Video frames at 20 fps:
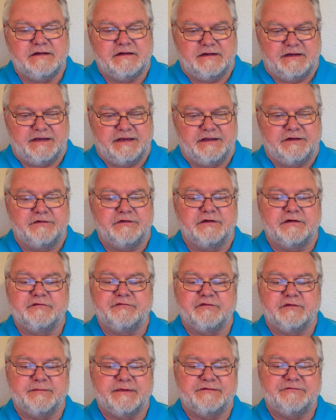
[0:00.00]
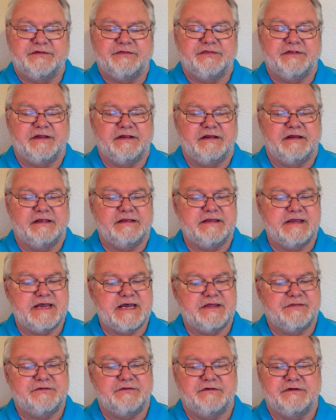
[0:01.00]
And from everything I
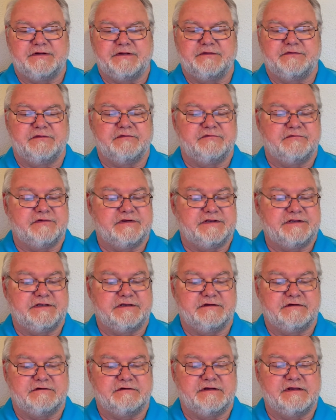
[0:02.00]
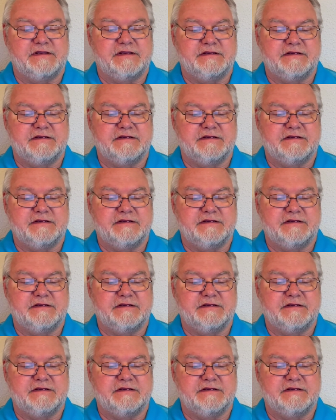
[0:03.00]
gather in the video,